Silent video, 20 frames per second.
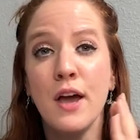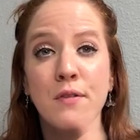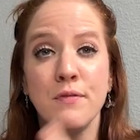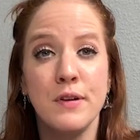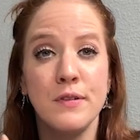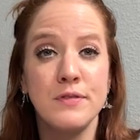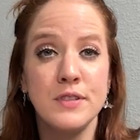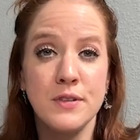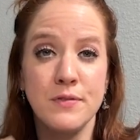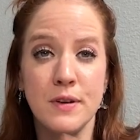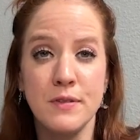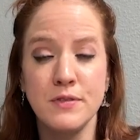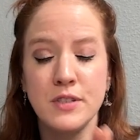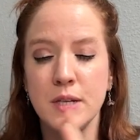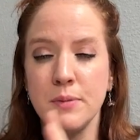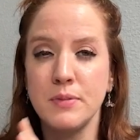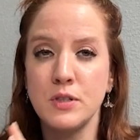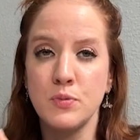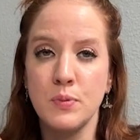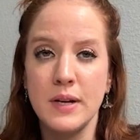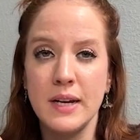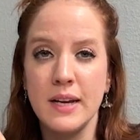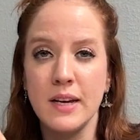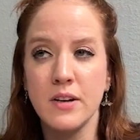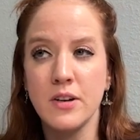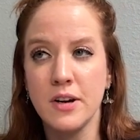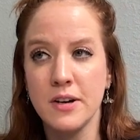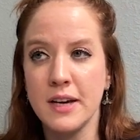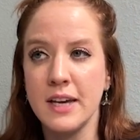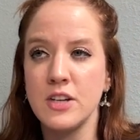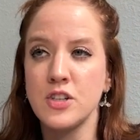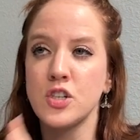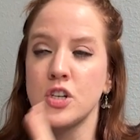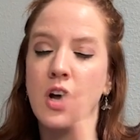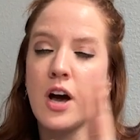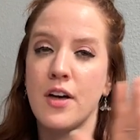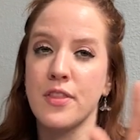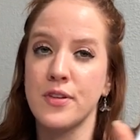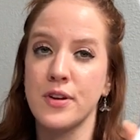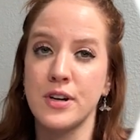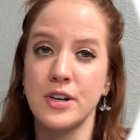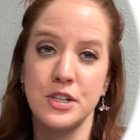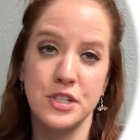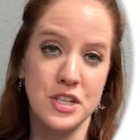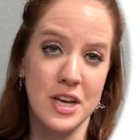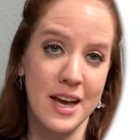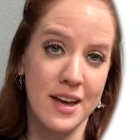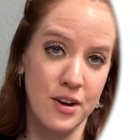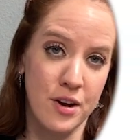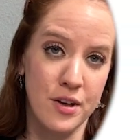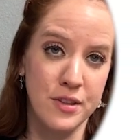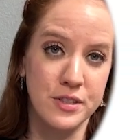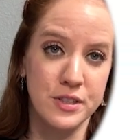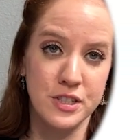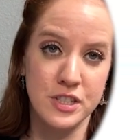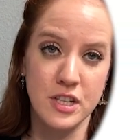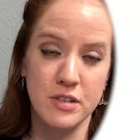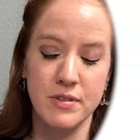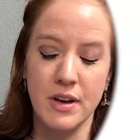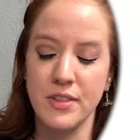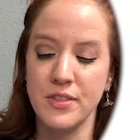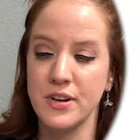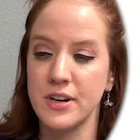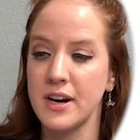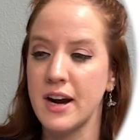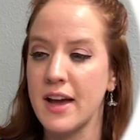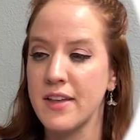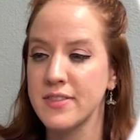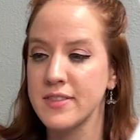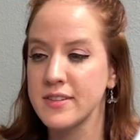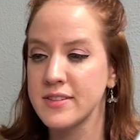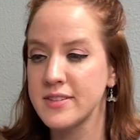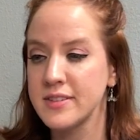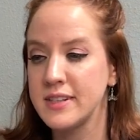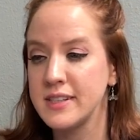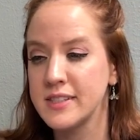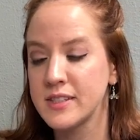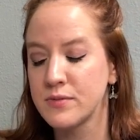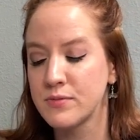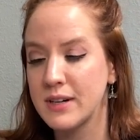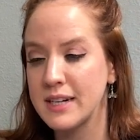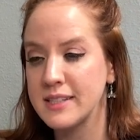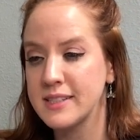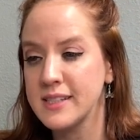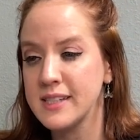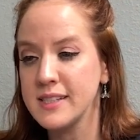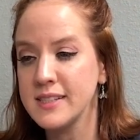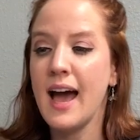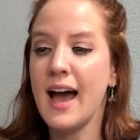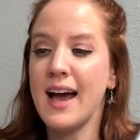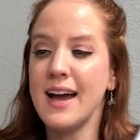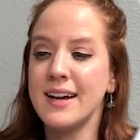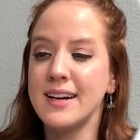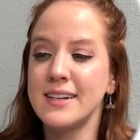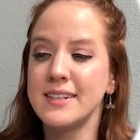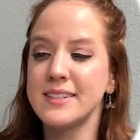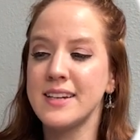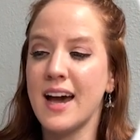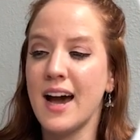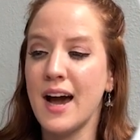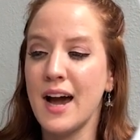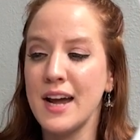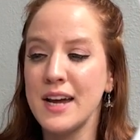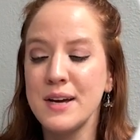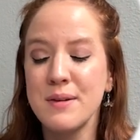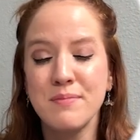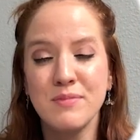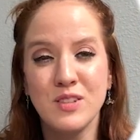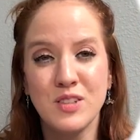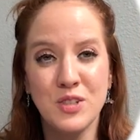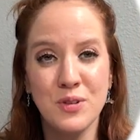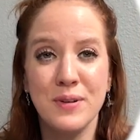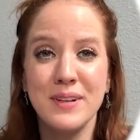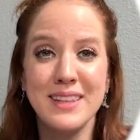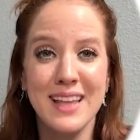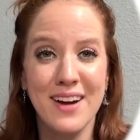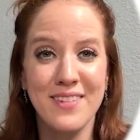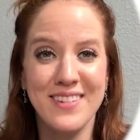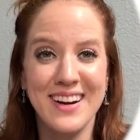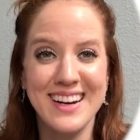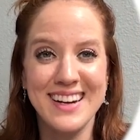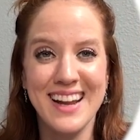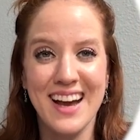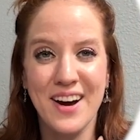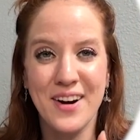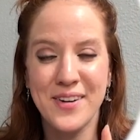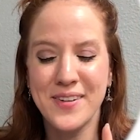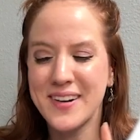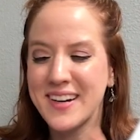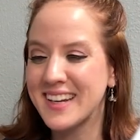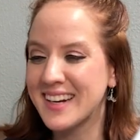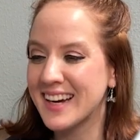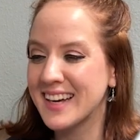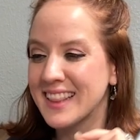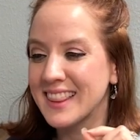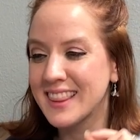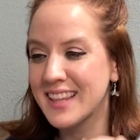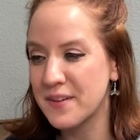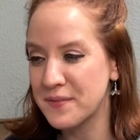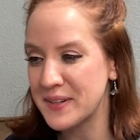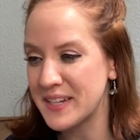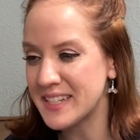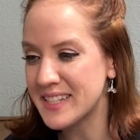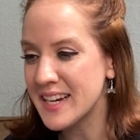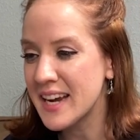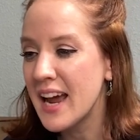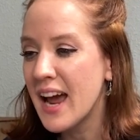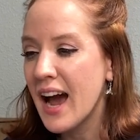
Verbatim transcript: fifty fifty between Caucasian authors and authors of other ethnicities and races, and I am doing that right now, and I love it.